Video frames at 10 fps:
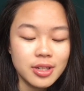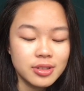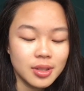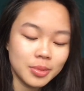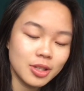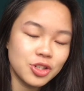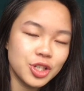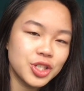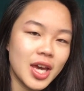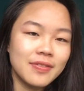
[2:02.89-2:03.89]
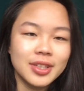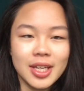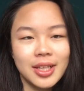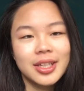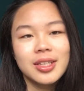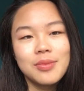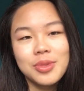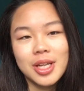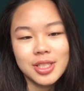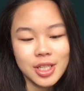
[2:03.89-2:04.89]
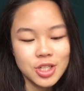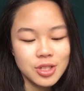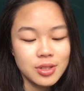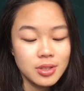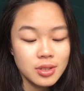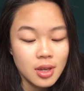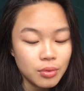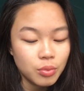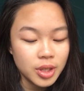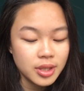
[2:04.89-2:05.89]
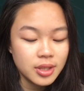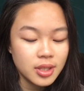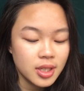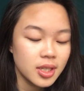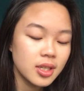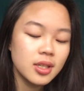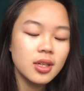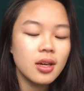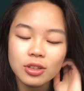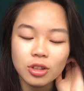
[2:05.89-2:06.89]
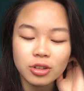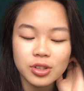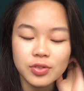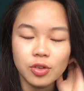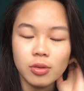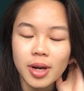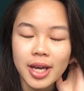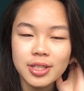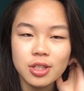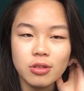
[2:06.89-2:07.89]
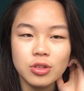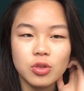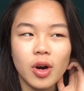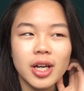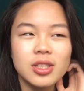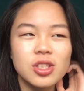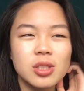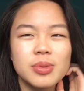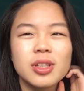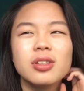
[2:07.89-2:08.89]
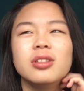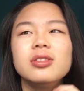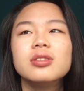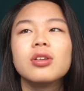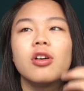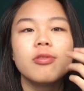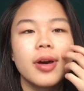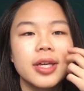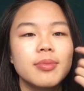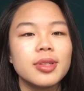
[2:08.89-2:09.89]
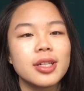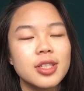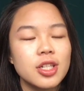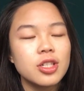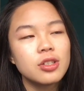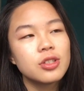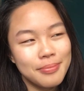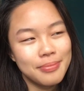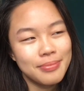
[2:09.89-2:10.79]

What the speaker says: know some countries you have to get like immunizations. With the doctor's form, I had to go in twice just because of my immunizations.